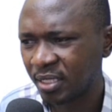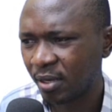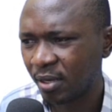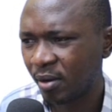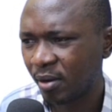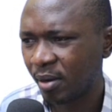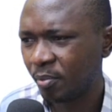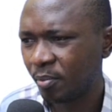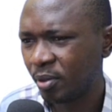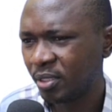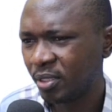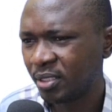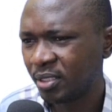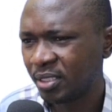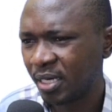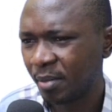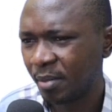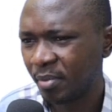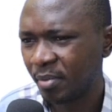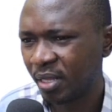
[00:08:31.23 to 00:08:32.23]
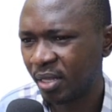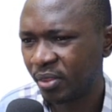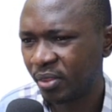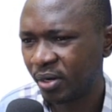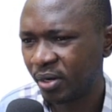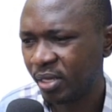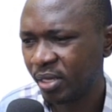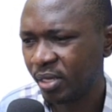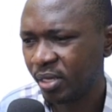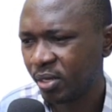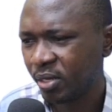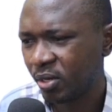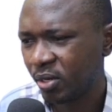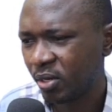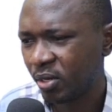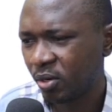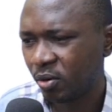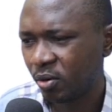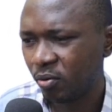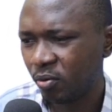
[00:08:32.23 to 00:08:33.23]
when goods are sold
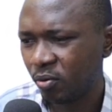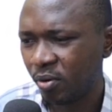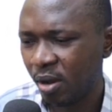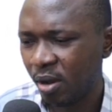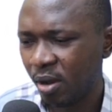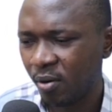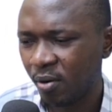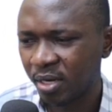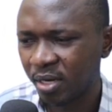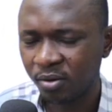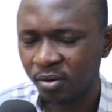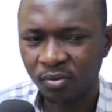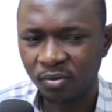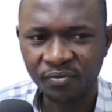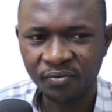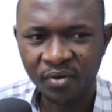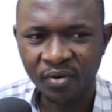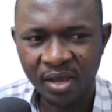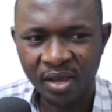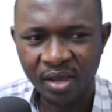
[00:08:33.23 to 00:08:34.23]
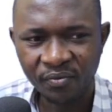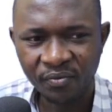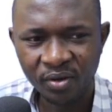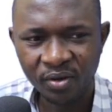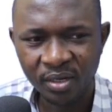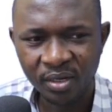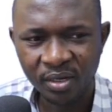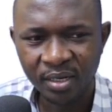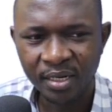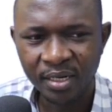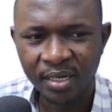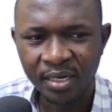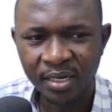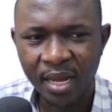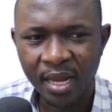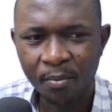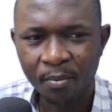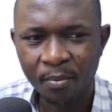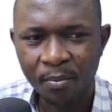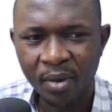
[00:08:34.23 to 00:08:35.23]
in lots. When goods
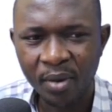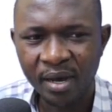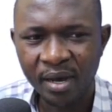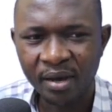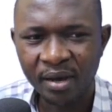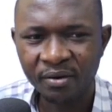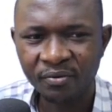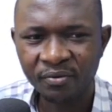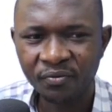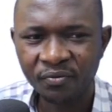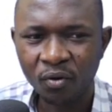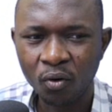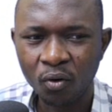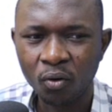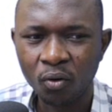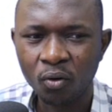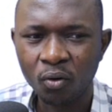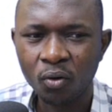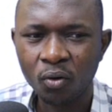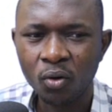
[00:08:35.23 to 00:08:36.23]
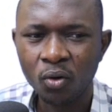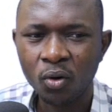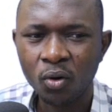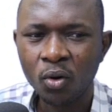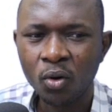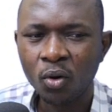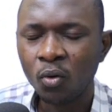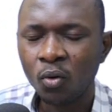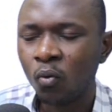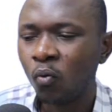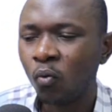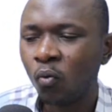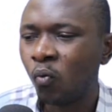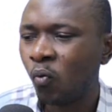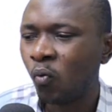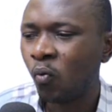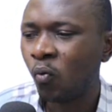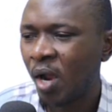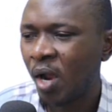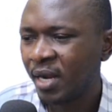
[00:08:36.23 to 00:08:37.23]
are sold in
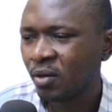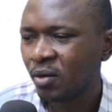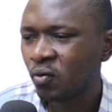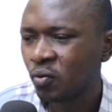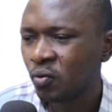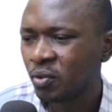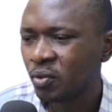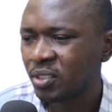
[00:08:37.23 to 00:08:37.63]
lots,